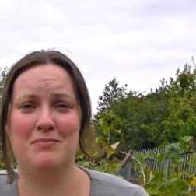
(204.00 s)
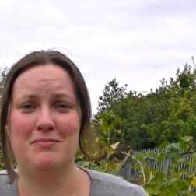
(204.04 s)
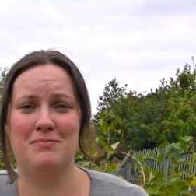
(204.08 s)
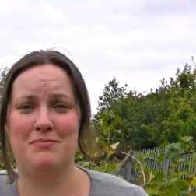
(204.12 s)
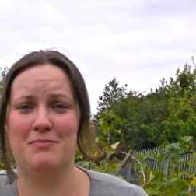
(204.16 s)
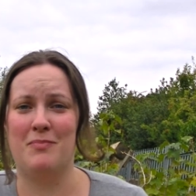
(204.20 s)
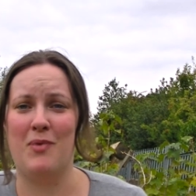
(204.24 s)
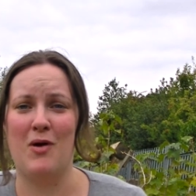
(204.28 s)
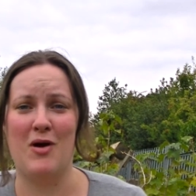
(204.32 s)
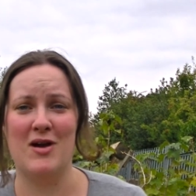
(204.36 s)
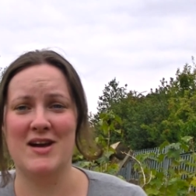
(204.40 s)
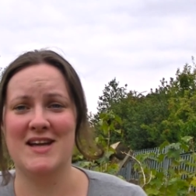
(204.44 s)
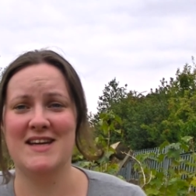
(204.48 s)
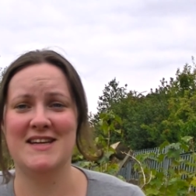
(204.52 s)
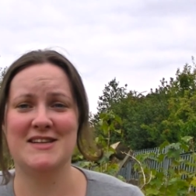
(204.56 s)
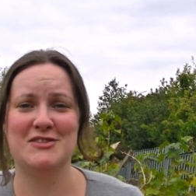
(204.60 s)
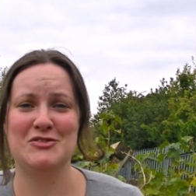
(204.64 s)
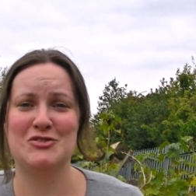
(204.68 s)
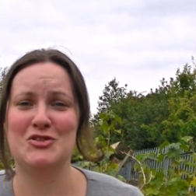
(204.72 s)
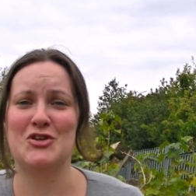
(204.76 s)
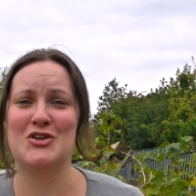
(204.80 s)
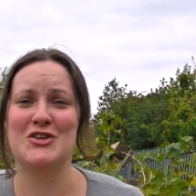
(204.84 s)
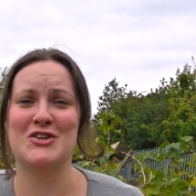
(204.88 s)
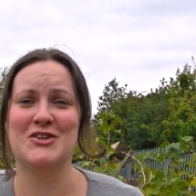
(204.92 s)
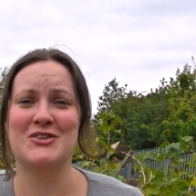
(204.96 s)

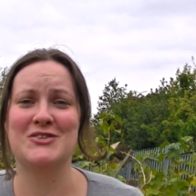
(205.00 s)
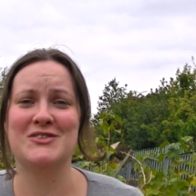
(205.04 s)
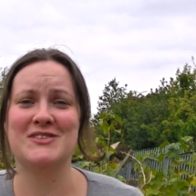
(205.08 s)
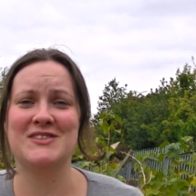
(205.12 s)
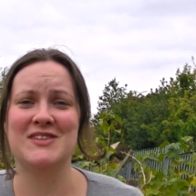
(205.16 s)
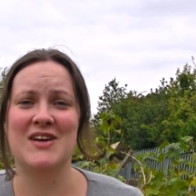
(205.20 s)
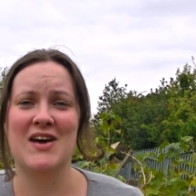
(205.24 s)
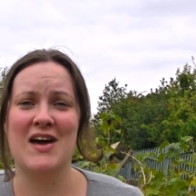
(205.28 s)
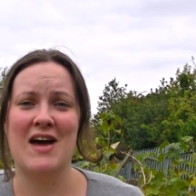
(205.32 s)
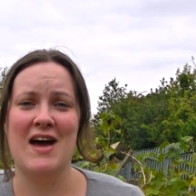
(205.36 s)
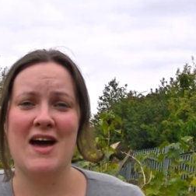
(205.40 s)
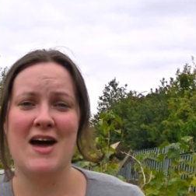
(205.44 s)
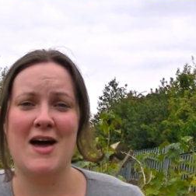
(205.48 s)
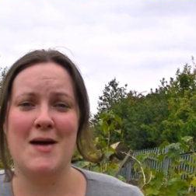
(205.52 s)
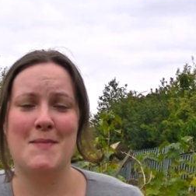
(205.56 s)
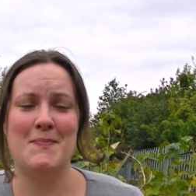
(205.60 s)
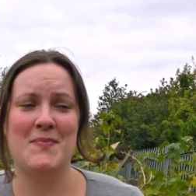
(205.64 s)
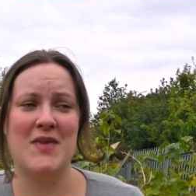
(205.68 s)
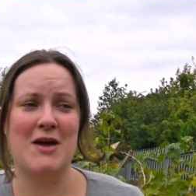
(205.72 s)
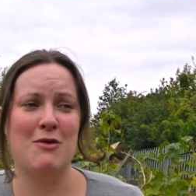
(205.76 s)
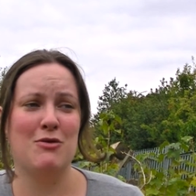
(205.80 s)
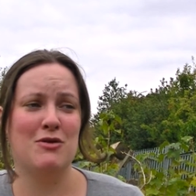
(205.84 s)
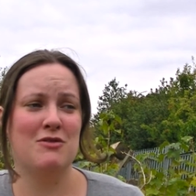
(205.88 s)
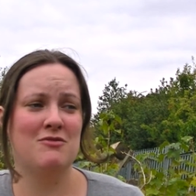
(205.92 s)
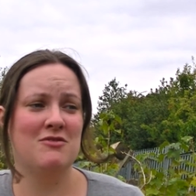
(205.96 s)
polytunnels, and
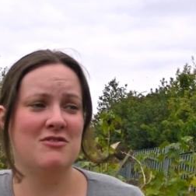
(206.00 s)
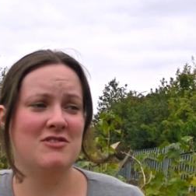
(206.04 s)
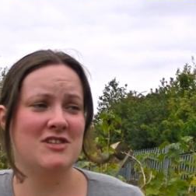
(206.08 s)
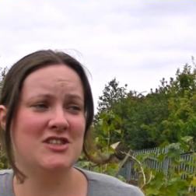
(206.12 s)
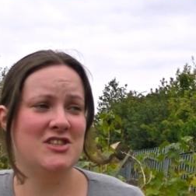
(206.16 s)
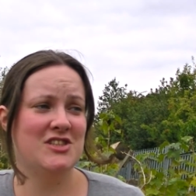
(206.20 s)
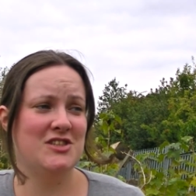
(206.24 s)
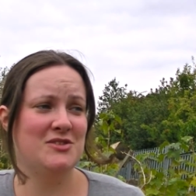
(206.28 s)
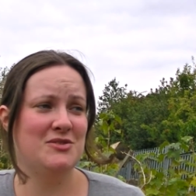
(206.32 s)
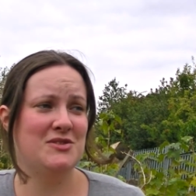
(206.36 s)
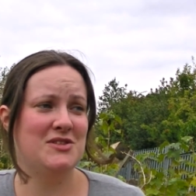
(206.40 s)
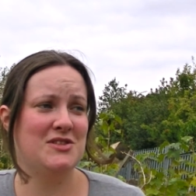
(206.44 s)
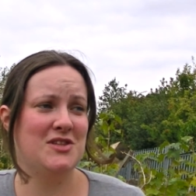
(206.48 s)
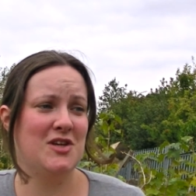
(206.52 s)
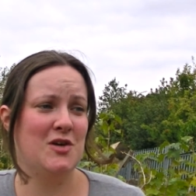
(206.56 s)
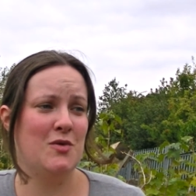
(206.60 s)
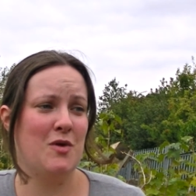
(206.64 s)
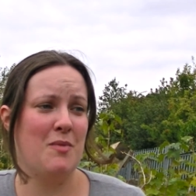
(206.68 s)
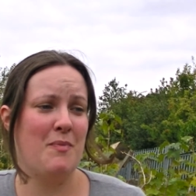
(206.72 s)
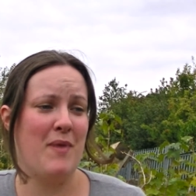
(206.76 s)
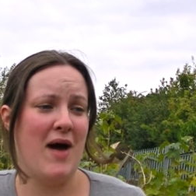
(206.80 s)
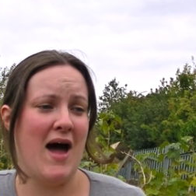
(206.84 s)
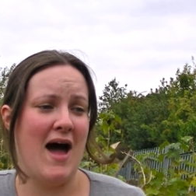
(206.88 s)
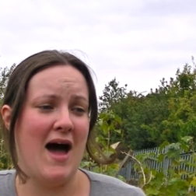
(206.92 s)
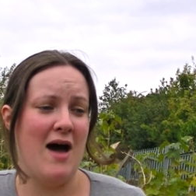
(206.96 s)
they were reduced to
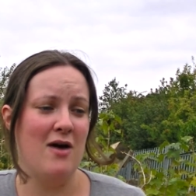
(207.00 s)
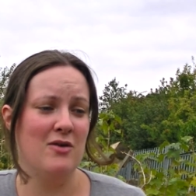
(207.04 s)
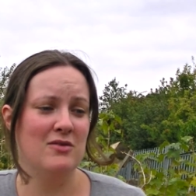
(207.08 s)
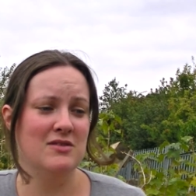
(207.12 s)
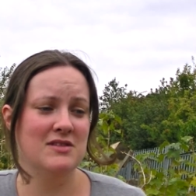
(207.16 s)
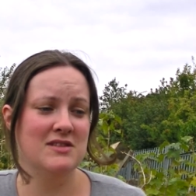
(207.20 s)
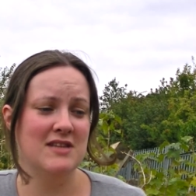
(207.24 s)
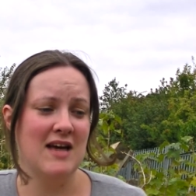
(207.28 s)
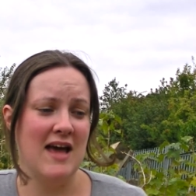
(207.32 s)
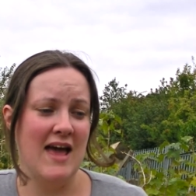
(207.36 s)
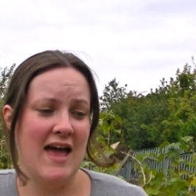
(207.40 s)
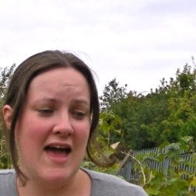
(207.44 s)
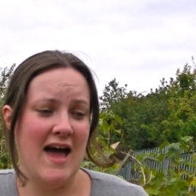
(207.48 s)
£1,